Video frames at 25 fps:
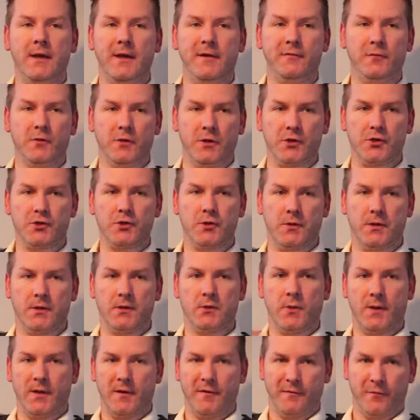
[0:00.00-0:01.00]
even though you're shooting
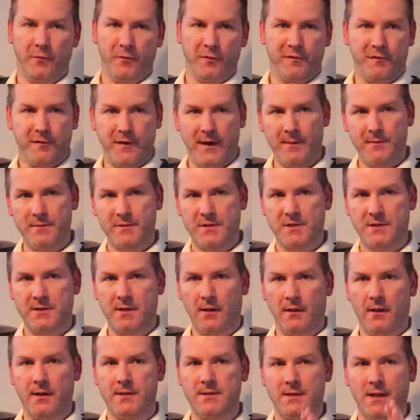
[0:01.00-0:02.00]
24 frames, it
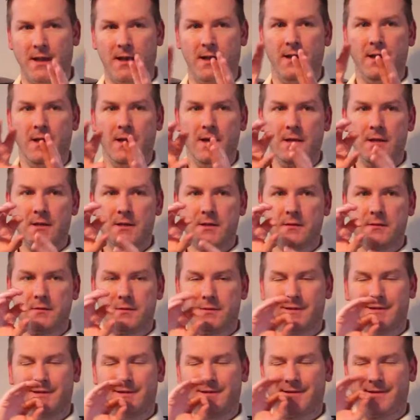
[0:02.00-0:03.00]
still has that
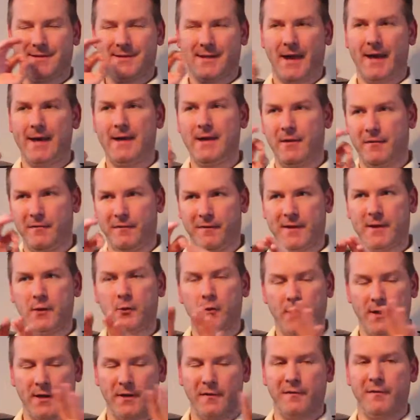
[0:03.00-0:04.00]
tiny
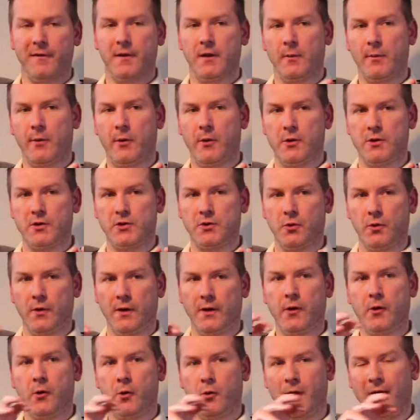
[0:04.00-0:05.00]
video kind of feel about it,
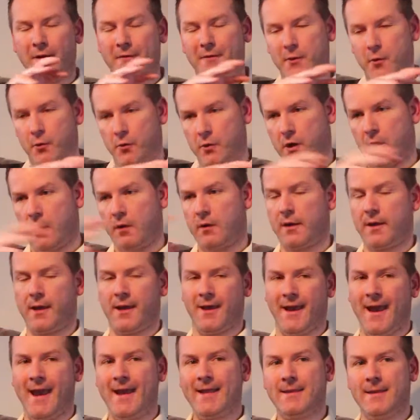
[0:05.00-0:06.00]
so I have to go and colour
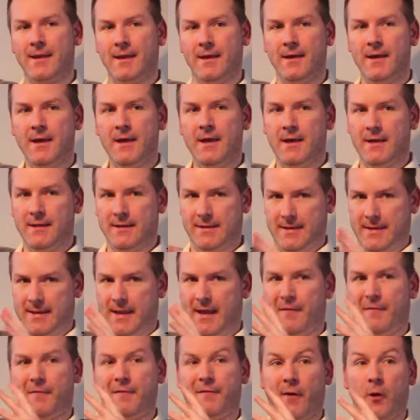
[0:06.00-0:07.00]
correct it to get
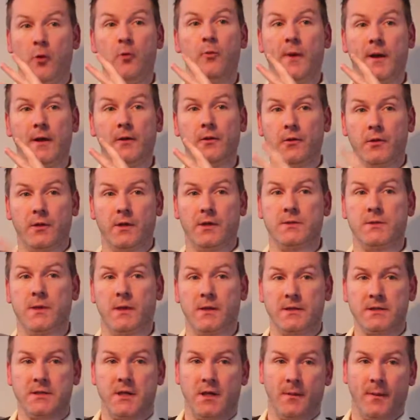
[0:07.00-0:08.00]
that filmic look as well,
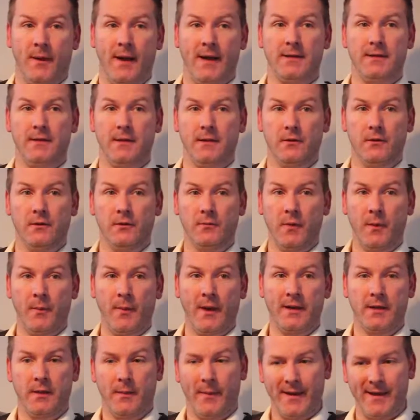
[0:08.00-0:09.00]
the cinematic look, maybe
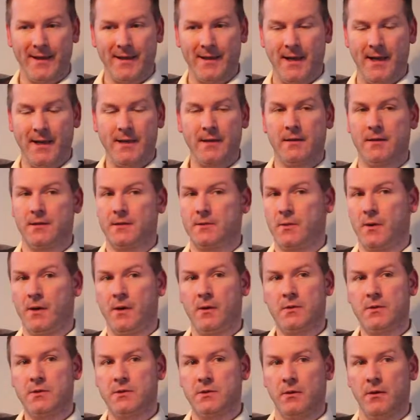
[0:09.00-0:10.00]
add a bit of graining as
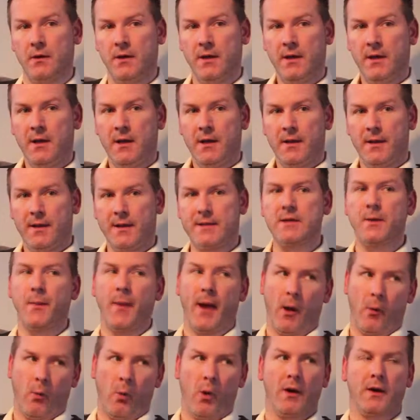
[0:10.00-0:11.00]
well. So there is a
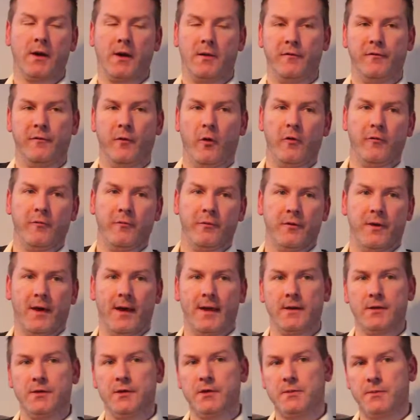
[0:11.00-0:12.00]
bit of work involved with
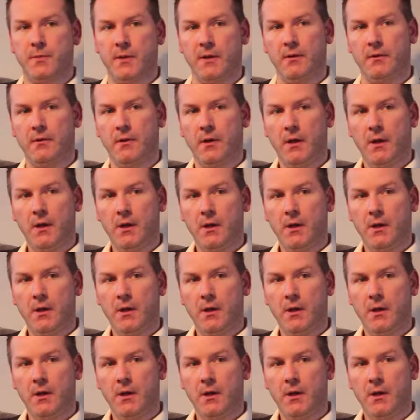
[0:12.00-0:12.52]
rather than just been